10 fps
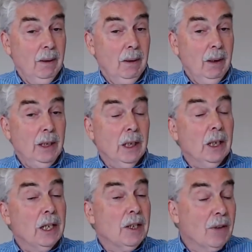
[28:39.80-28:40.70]
in the
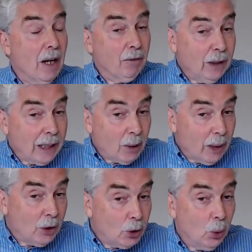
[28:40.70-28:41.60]
light of that
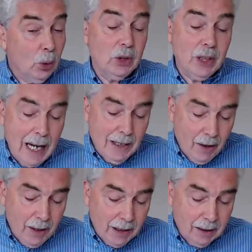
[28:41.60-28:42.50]
flickering torch that
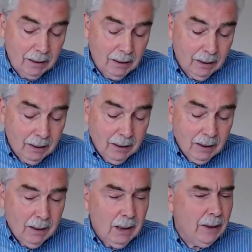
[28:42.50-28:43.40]
night.
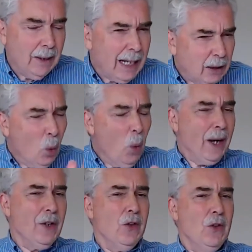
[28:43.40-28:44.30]
And that
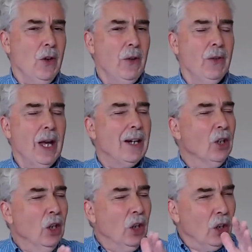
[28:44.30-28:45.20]
question, that
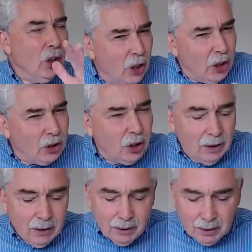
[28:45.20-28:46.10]

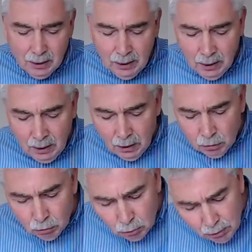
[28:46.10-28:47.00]
urgent,
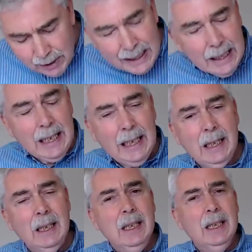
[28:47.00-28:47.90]

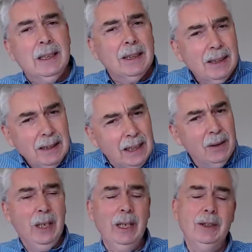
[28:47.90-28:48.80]
ringing,
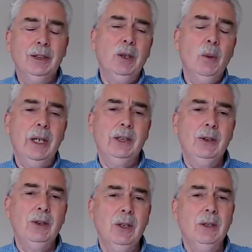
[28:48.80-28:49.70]
serious
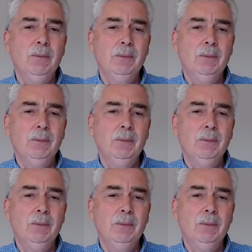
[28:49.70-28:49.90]
question,